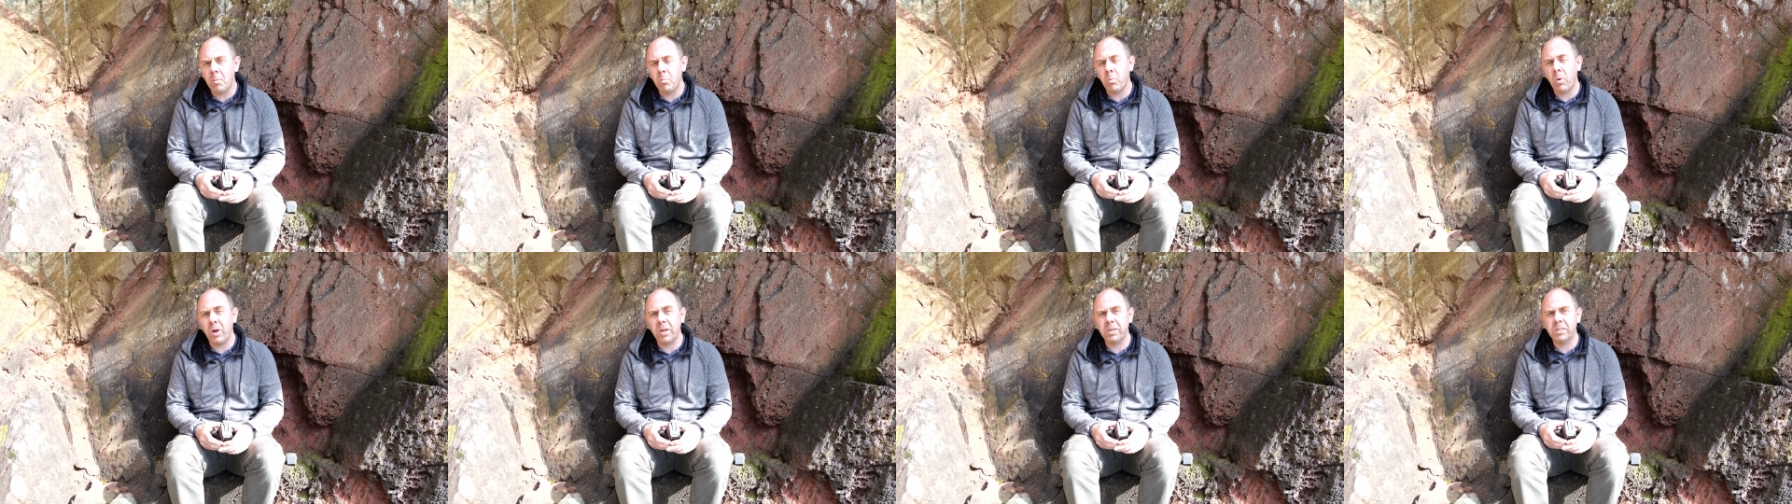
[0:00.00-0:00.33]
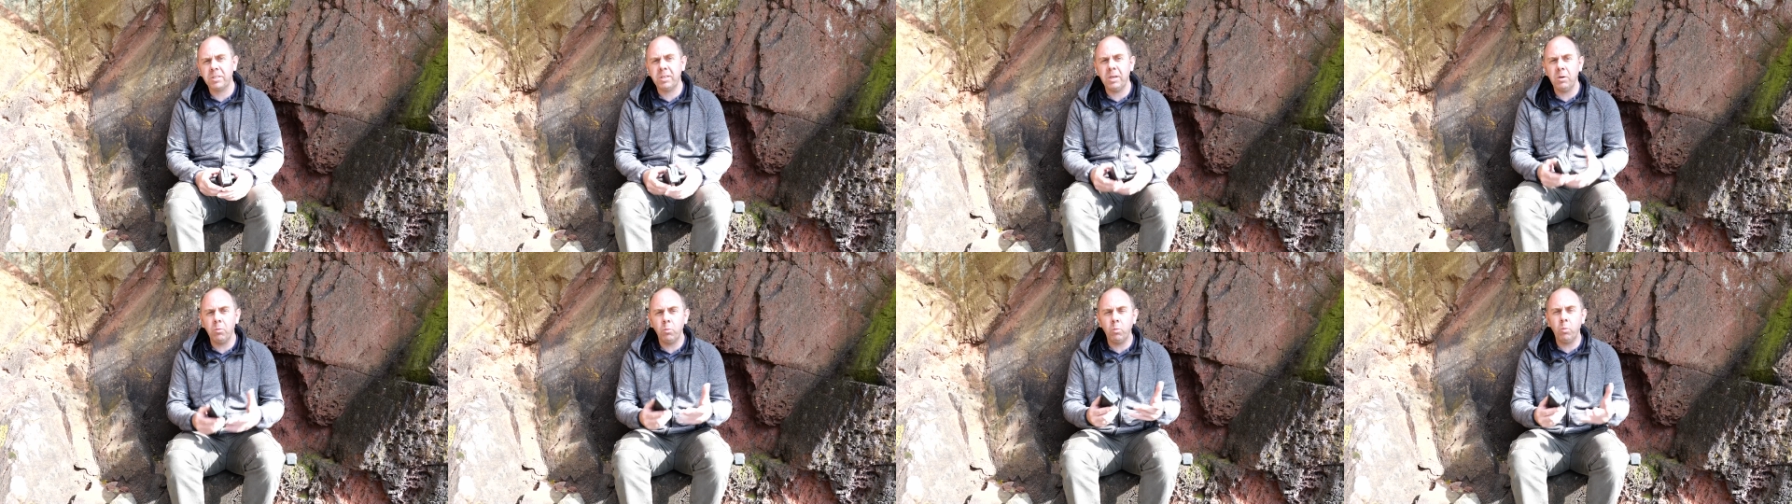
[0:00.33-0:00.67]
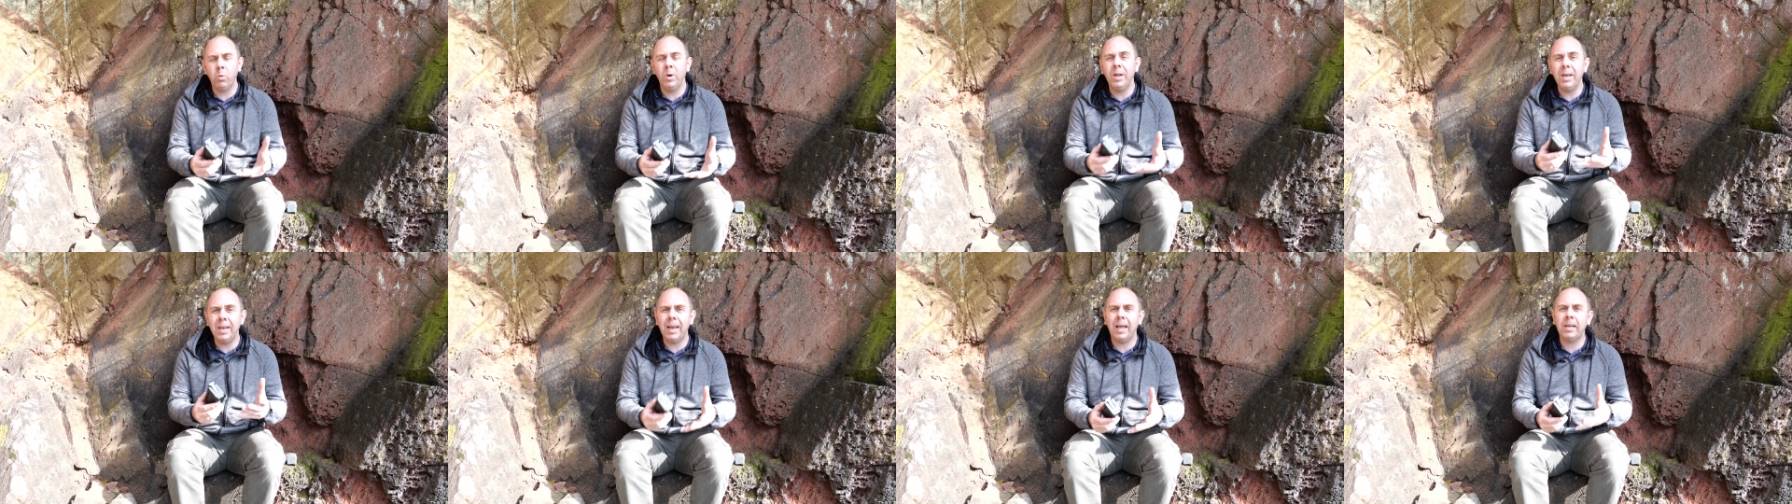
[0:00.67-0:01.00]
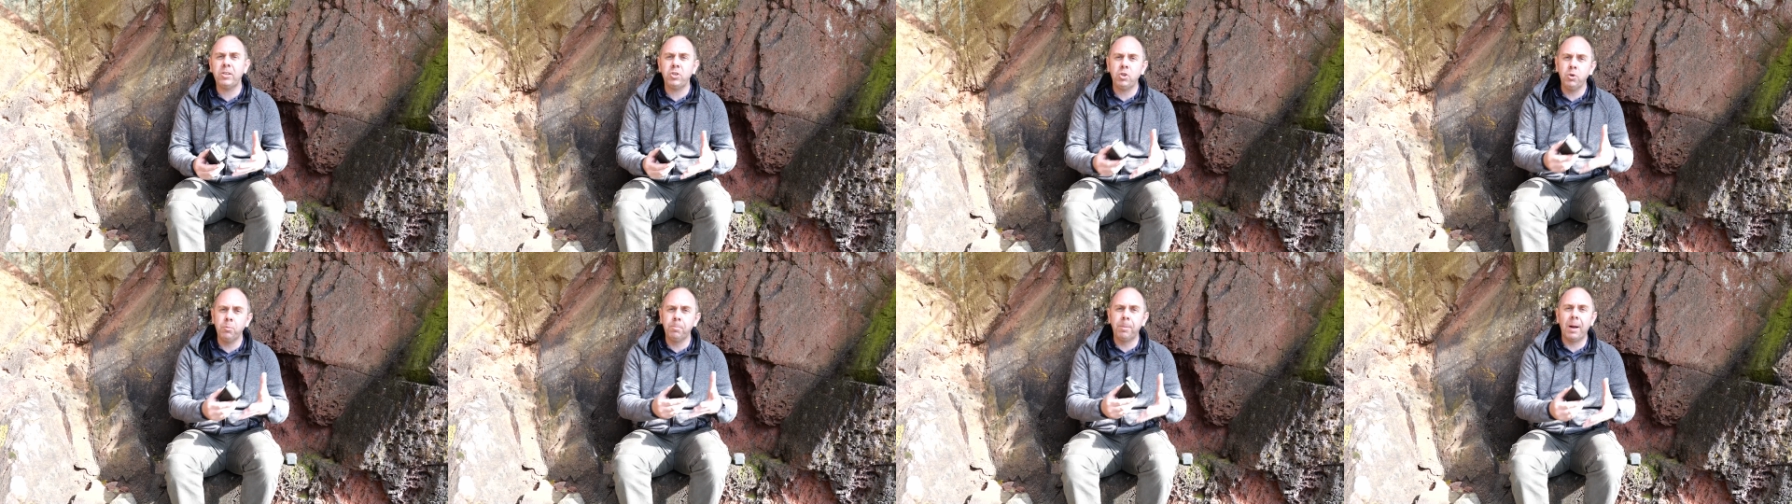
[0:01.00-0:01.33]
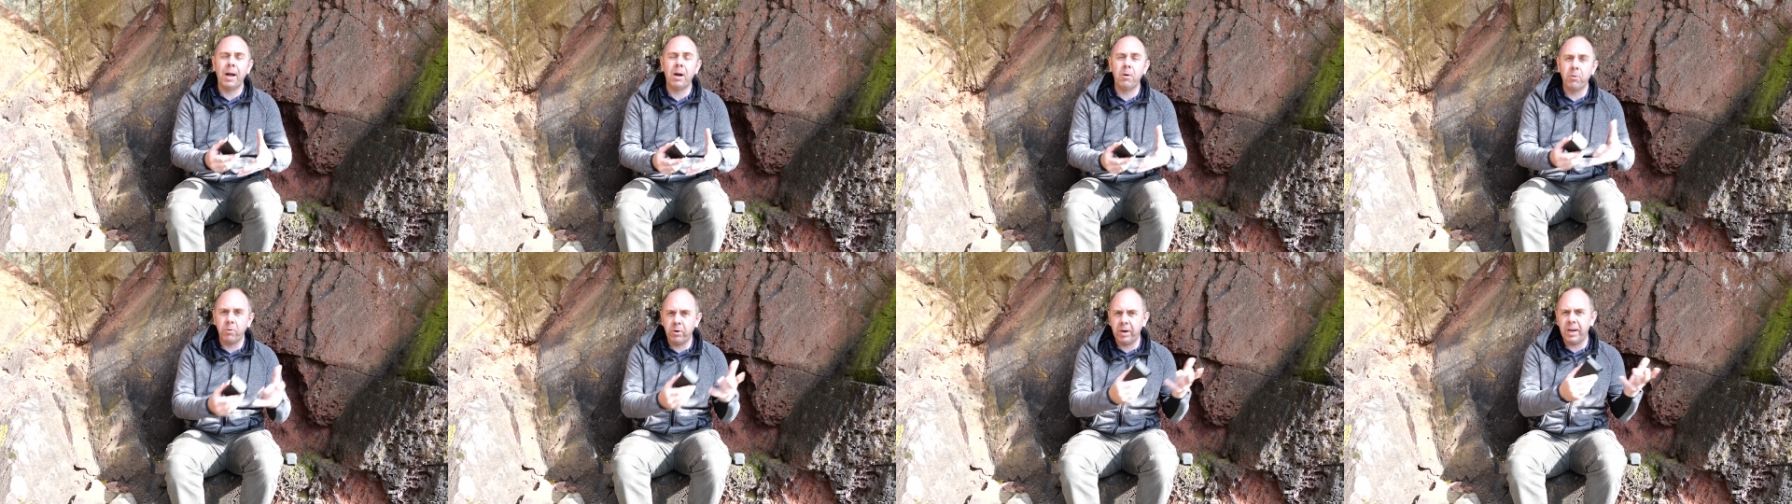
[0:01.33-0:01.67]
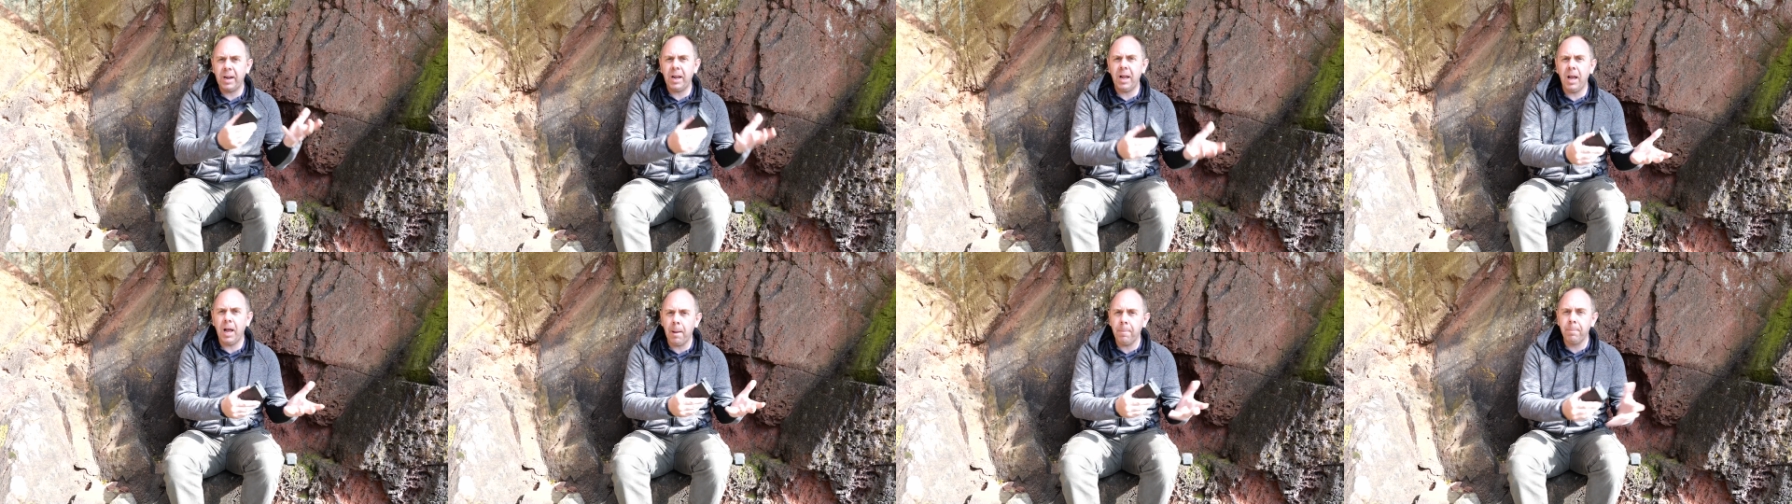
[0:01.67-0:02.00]
and whilst it will let you power
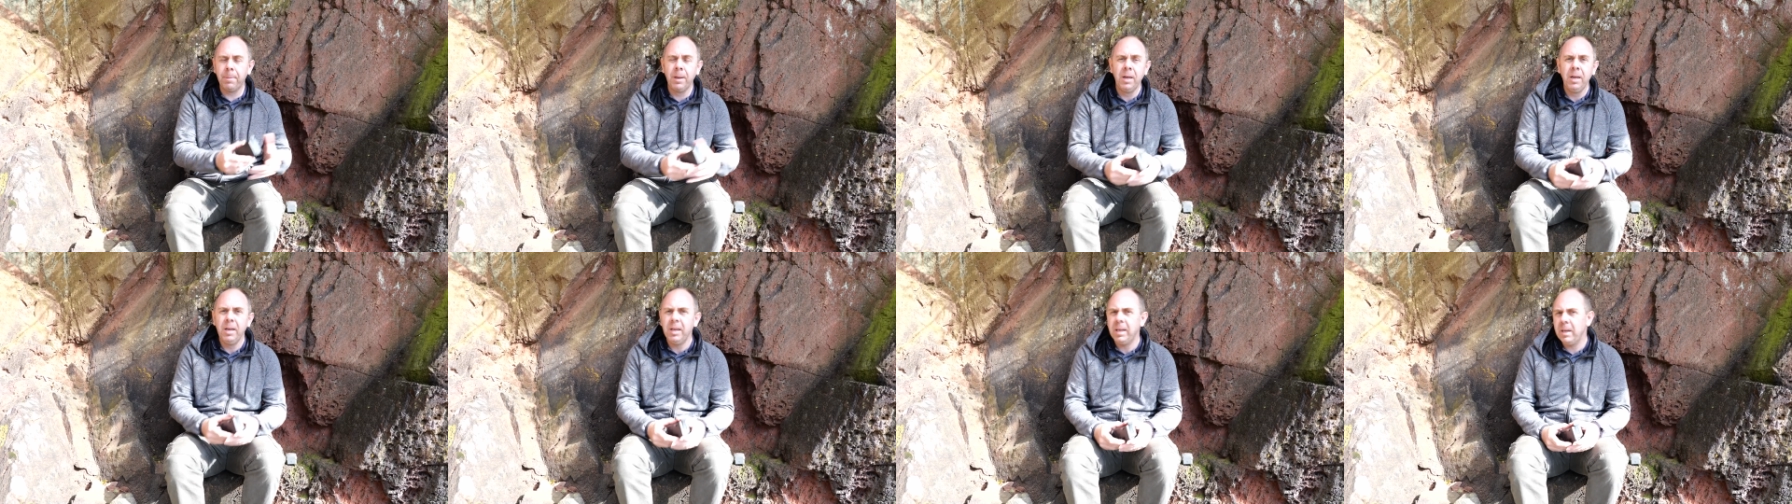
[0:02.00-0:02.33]
it up,